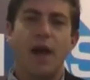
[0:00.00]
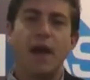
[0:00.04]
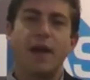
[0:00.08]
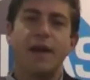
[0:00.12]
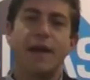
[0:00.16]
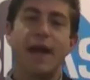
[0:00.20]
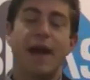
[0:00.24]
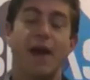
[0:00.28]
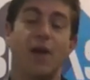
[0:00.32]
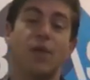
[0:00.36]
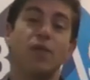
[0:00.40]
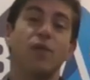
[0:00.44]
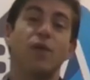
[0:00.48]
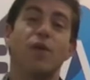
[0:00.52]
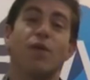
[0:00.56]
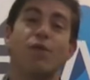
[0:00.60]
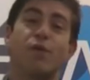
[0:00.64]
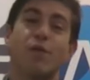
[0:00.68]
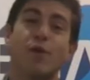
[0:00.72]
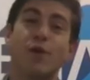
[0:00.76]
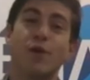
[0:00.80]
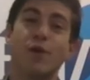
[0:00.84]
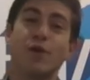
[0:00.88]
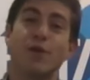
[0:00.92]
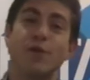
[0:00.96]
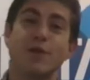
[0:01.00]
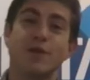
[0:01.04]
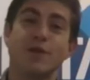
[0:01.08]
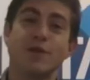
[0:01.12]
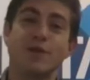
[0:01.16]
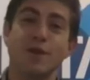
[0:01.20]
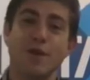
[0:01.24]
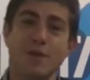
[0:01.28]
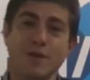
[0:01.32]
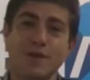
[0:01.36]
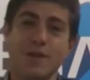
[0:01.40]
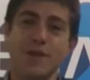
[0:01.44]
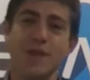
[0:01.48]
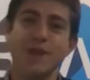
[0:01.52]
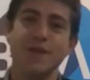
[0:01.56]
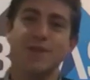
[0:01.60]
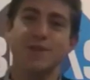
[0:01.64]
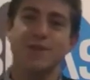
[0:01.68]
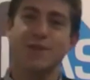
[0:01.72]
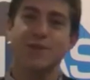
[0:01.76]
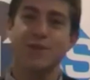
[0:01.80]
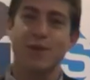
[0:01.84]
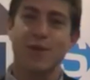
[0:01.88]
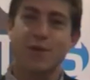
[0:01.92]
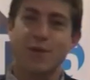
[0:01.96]
Now, for your associate
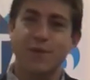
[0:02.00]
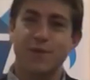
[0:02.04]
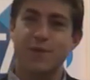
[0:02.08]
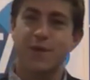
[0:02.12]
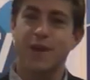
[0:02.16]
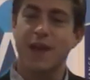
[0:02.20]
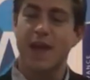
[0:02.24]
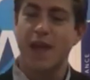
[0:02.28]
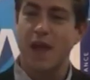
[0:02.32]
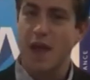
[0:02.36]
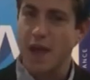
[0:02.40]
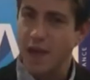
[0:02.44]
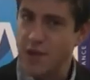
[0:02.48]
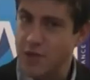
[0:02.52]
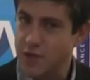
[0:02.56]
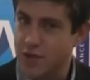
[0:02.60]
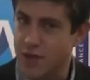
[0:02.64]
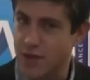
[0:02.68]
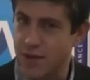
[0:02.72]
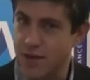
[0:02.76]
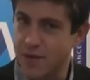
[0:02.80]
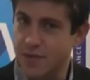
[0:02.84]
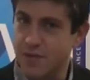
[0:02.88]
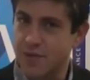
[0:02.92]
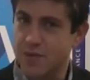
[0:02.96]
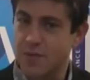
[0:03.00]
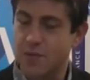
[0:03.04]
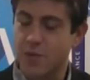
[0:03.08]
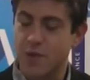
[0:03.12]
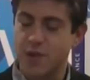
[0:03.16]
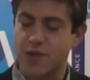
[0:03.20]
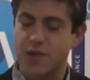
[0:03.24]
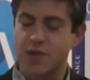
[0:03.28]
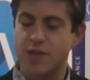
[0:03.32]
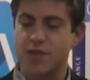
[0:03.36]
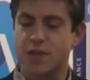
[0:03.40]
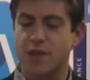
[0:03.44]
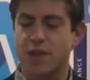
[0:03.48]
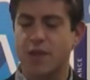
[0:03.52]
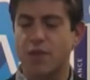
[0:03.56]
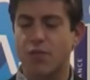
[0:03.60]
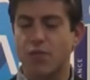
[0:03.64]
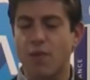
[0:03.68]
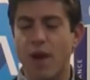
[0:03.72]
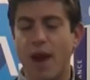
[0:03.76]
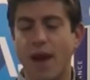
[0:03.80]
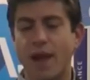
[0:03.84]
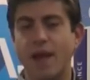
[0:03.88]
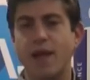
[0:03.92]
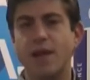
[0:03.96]
certification, which is the
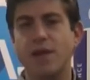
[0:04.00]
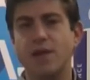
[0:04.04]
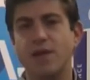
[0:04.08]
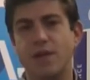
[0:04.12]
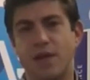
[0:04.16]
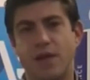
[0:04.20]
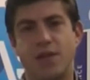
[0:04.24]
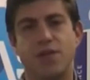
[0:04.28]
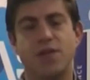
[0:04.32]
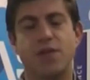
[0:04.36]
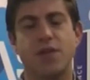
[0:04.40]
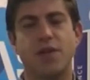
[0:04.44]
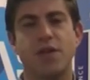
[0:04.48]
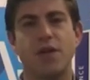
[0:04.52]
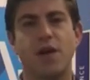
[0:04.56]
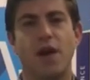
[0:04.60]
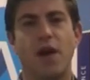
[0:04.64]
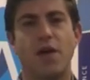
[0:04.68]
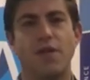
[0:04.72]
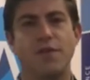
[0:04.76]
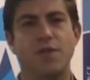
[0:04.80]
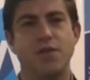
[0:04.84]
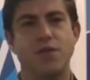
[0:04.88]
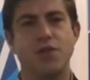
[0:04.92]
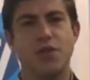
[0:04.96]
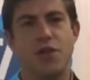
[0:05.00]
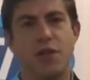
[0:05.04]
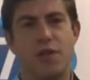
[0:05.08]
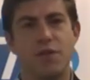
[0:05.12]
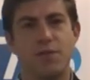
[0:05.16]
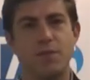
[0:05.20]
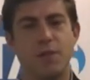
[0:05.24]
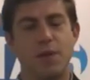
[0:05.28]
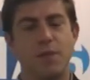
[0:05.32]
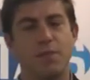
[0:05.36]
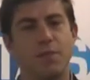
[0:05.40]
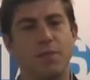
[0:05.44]
recognition of achievement